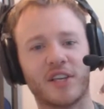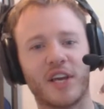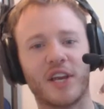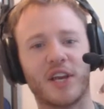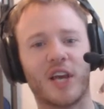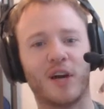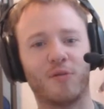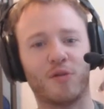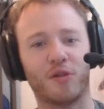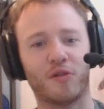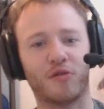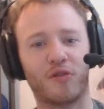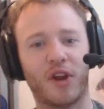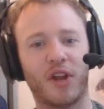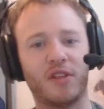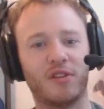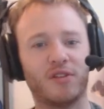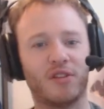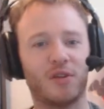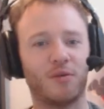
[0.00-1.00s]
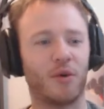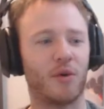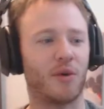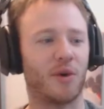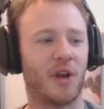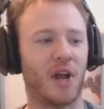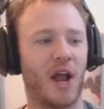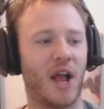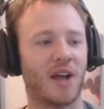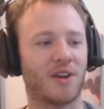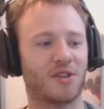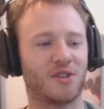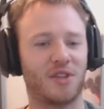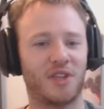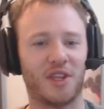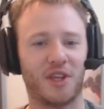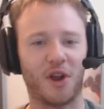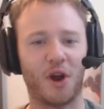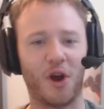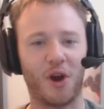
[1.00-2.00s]
because I had a couple of friends who were
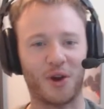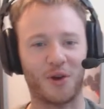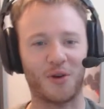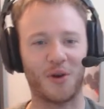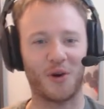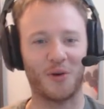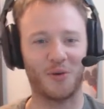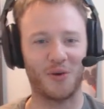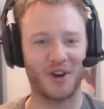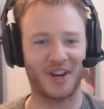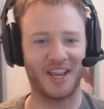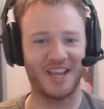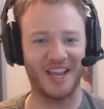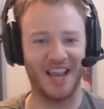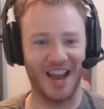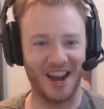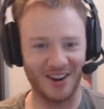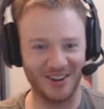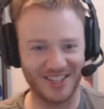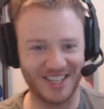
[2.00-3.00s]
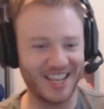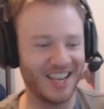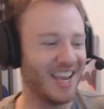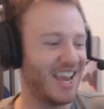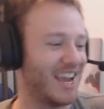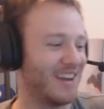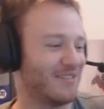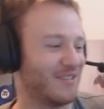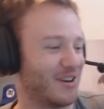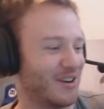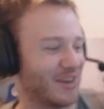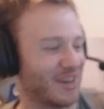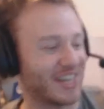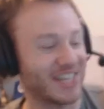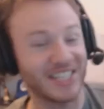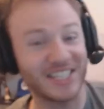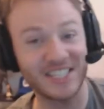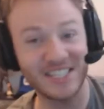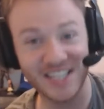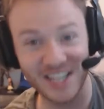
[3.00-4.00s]
actually like hardcore working out, and we were
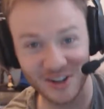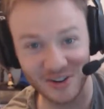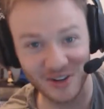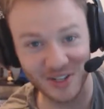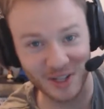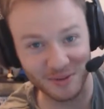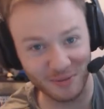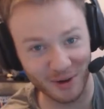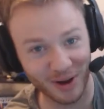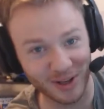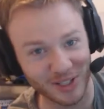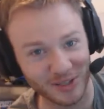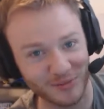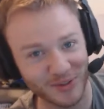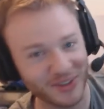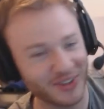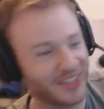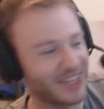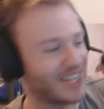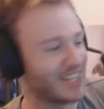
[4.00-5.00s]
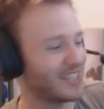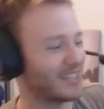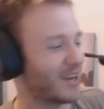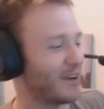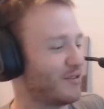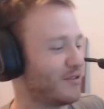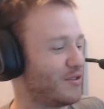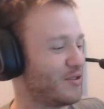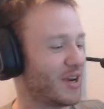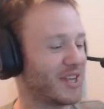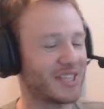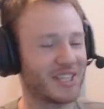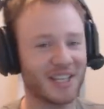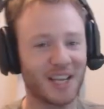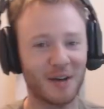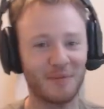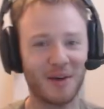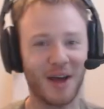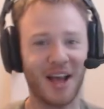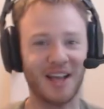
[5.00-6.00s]
considering the possibilities of
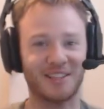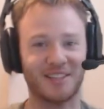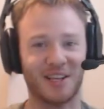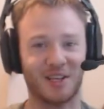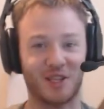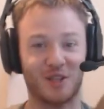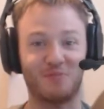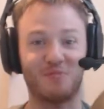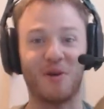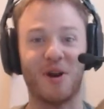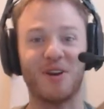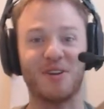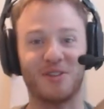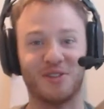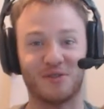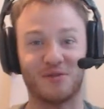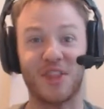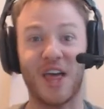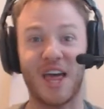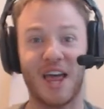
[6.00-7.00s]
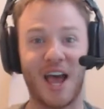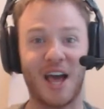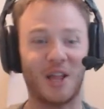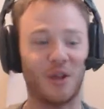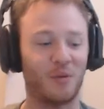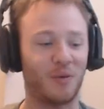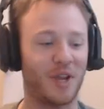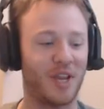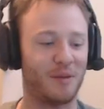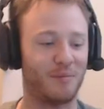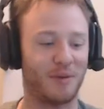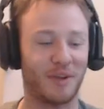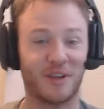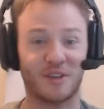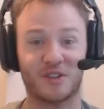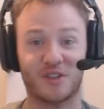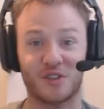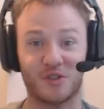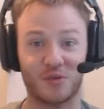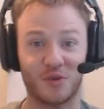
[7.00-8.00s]
dressing up as like Spartans for that Halloween,
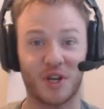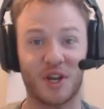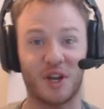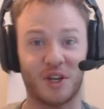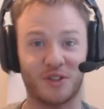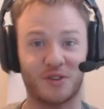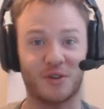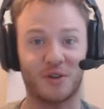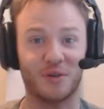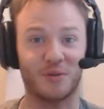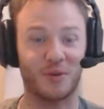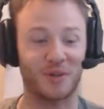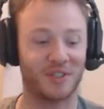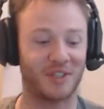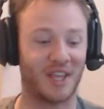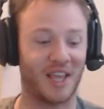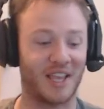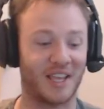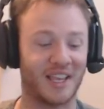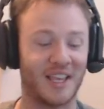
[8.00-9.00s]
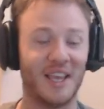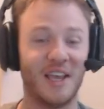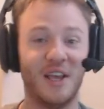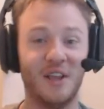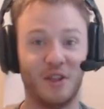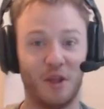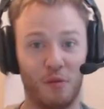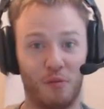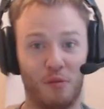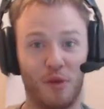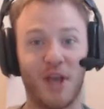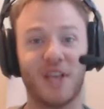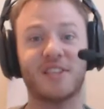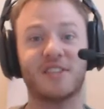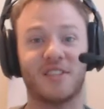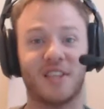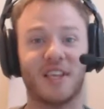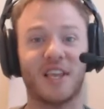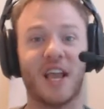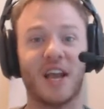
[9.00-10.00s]
because 300 was like the
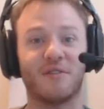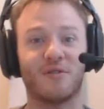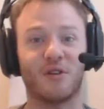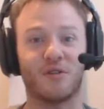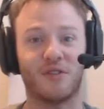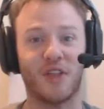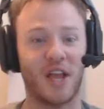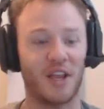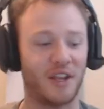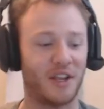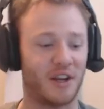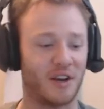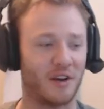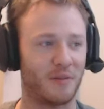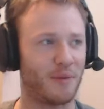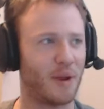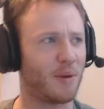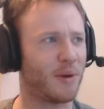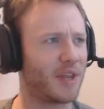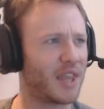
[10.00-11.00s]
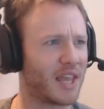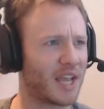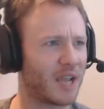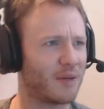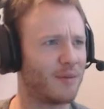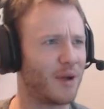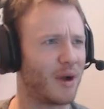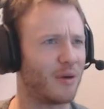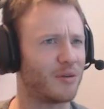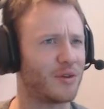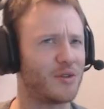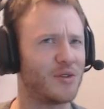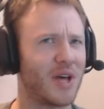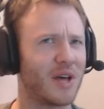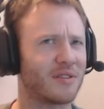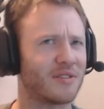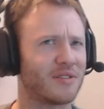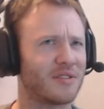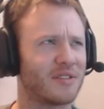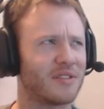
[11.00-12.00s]
best thing ever of that year. Man, when did that come out?
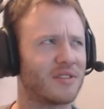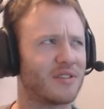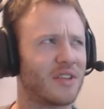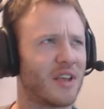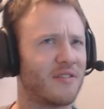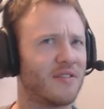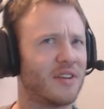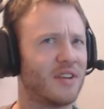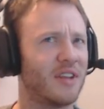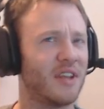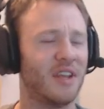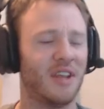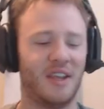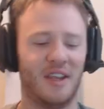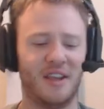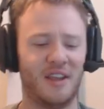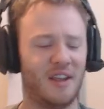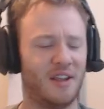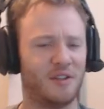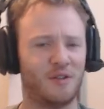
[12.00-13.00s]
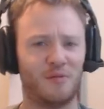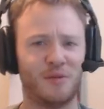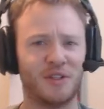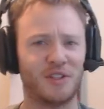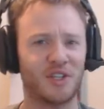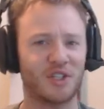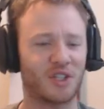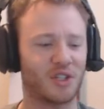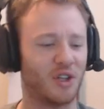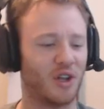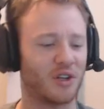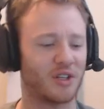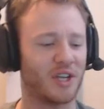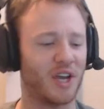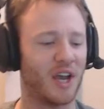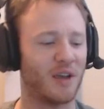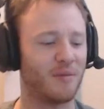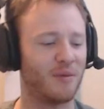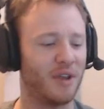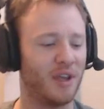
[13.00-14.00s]
2007? It's been such a long
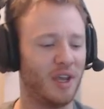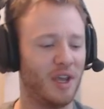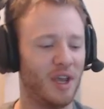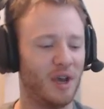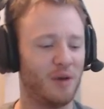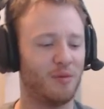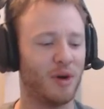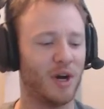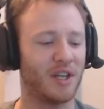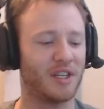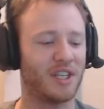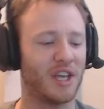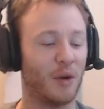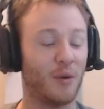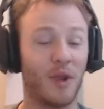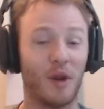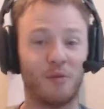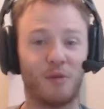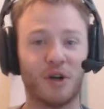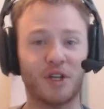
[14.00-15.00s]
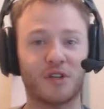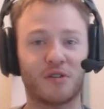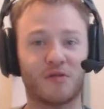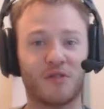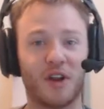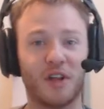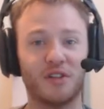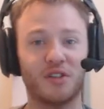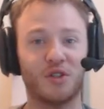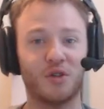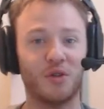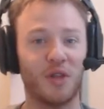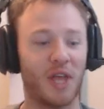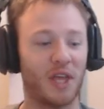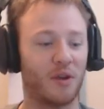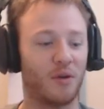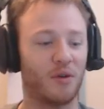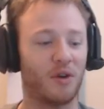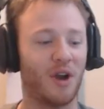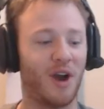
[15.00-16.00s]
time. But we had a bunch of friends who
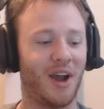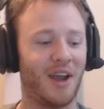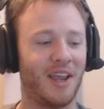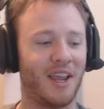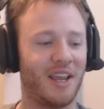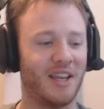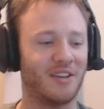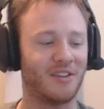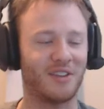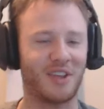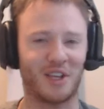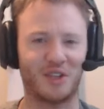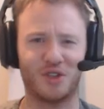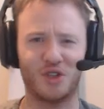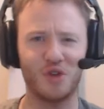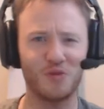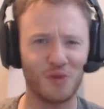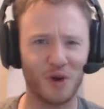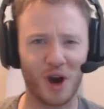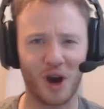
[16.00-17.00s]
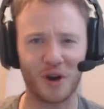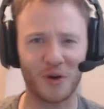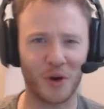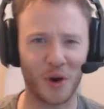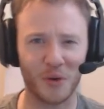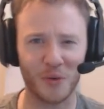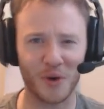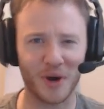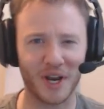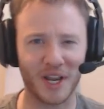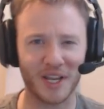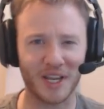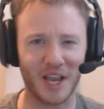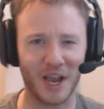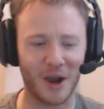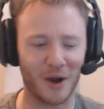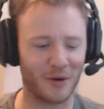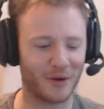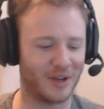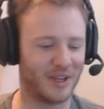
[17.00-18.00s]
like got into like super hardcore working
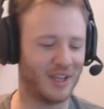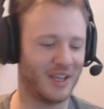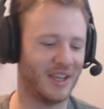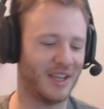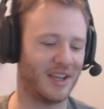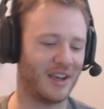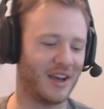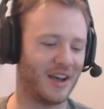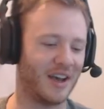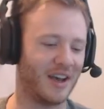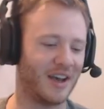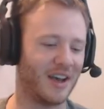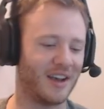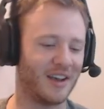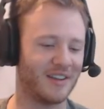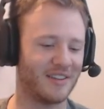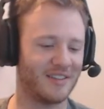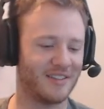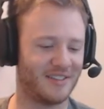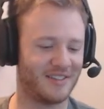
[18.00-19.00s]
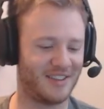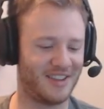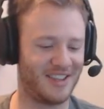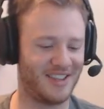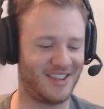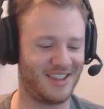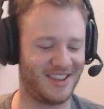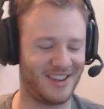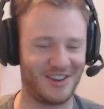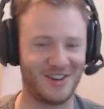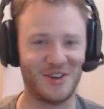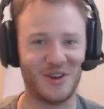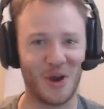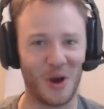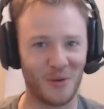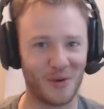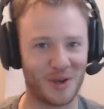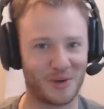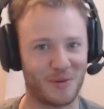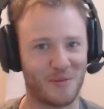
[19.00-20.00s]
out,
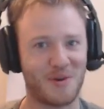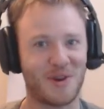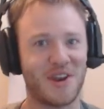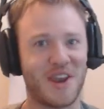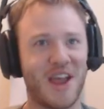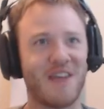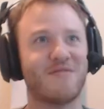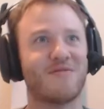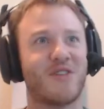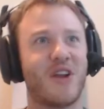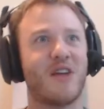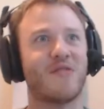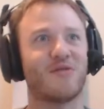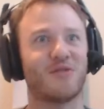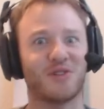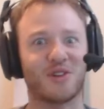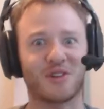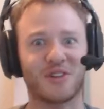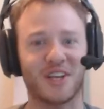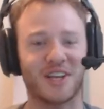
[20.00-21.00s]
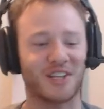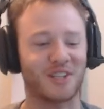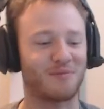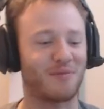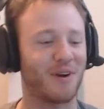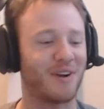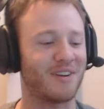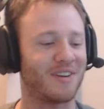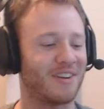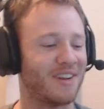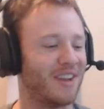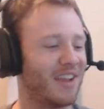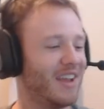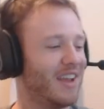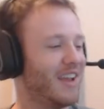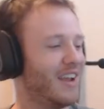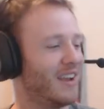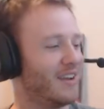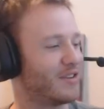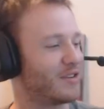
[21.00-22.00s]
knowing we would never ever look like a Spartan
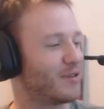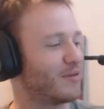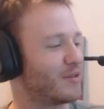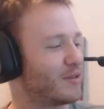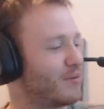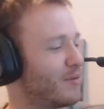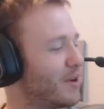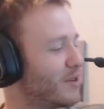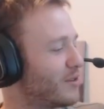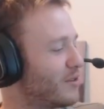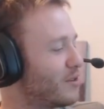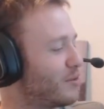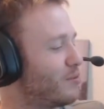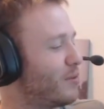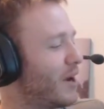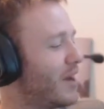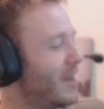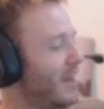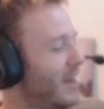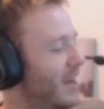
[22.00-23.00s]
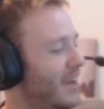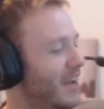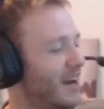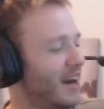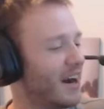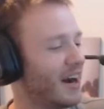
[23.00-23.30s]
in terms of muscles. But